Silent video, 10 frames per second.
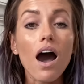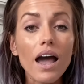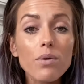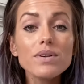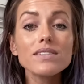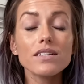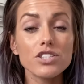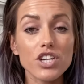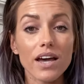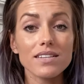I would
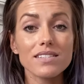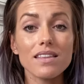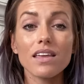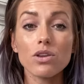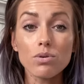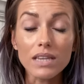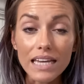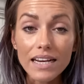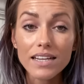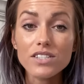suggest that you
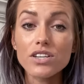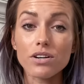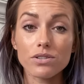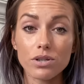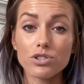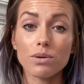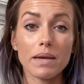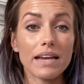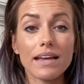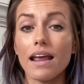lean into your social
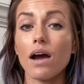media